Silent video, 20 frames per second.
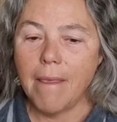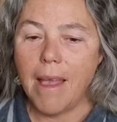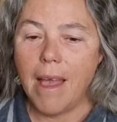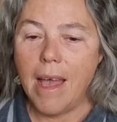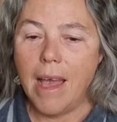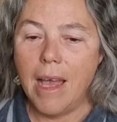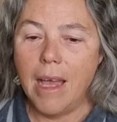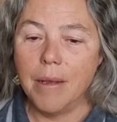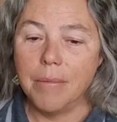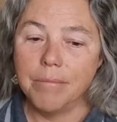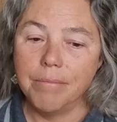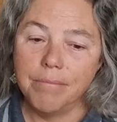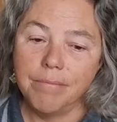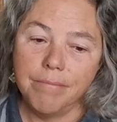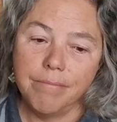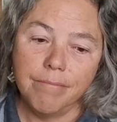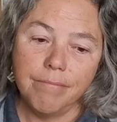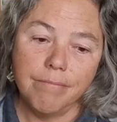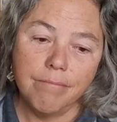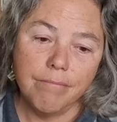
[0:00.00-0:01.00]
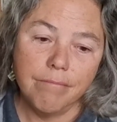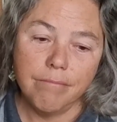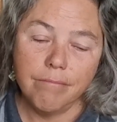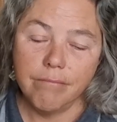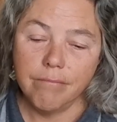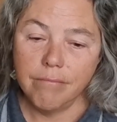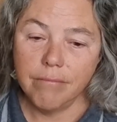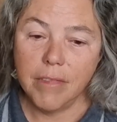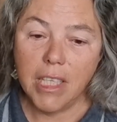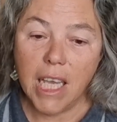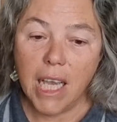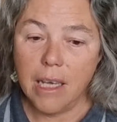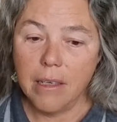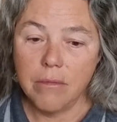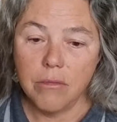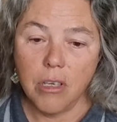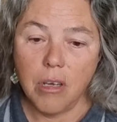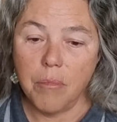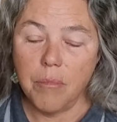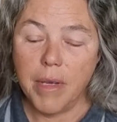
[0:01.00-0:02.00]
Yeah,
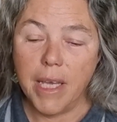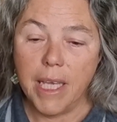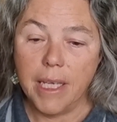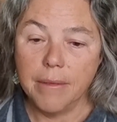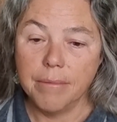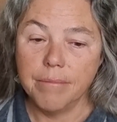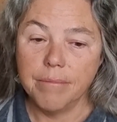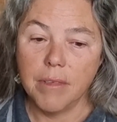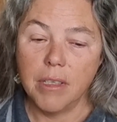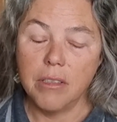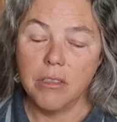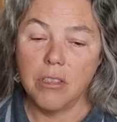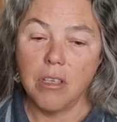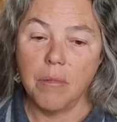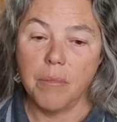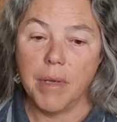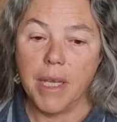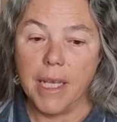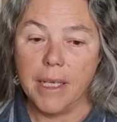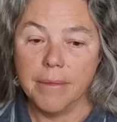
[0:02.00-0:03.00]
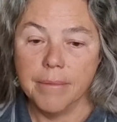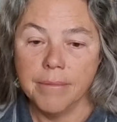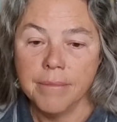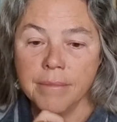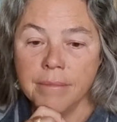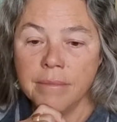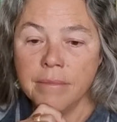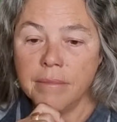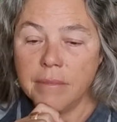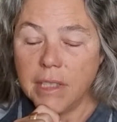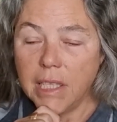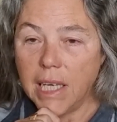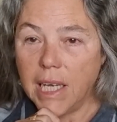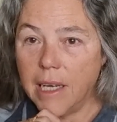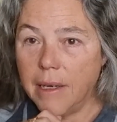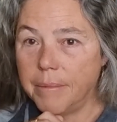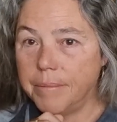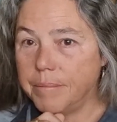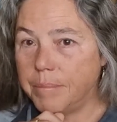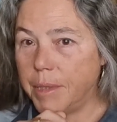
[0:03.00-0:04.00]
not me.
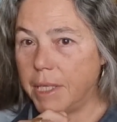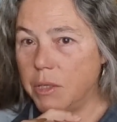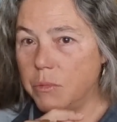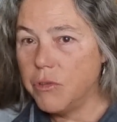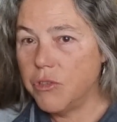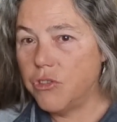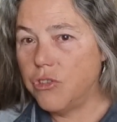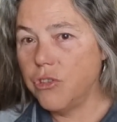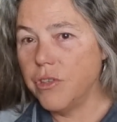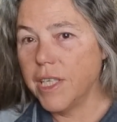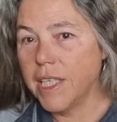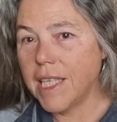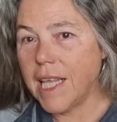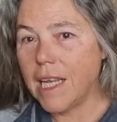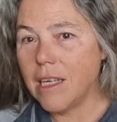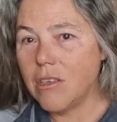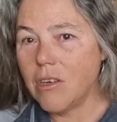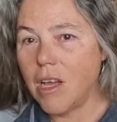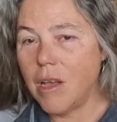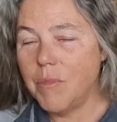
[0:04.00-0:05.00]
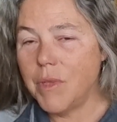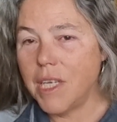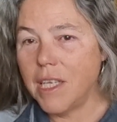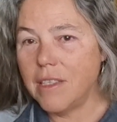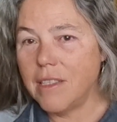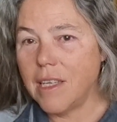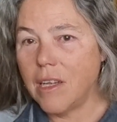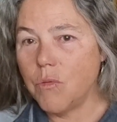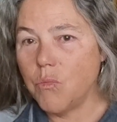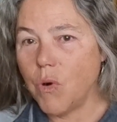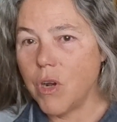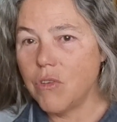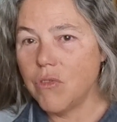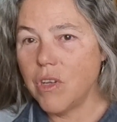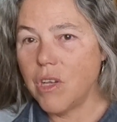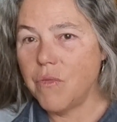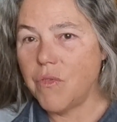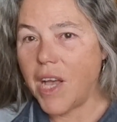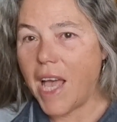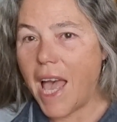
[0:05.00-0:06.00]
But it was during that time that I started
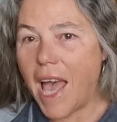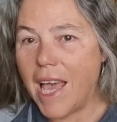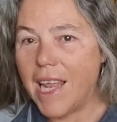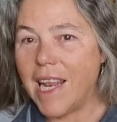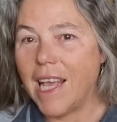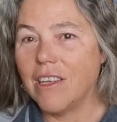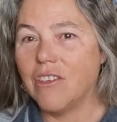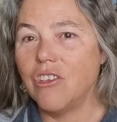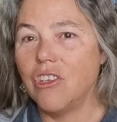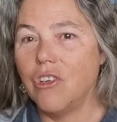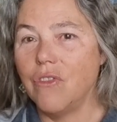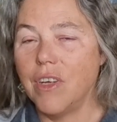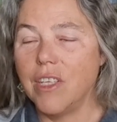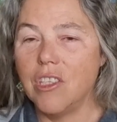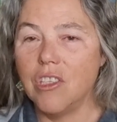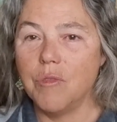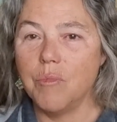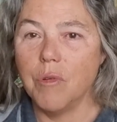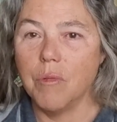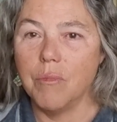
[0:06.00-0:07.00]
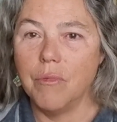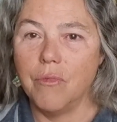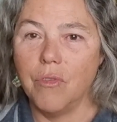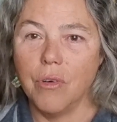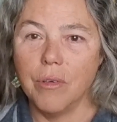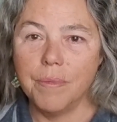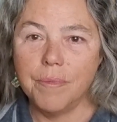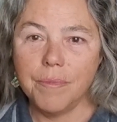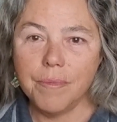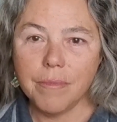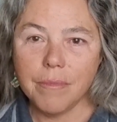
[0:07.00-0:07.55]
wondering if I had actually read this book before.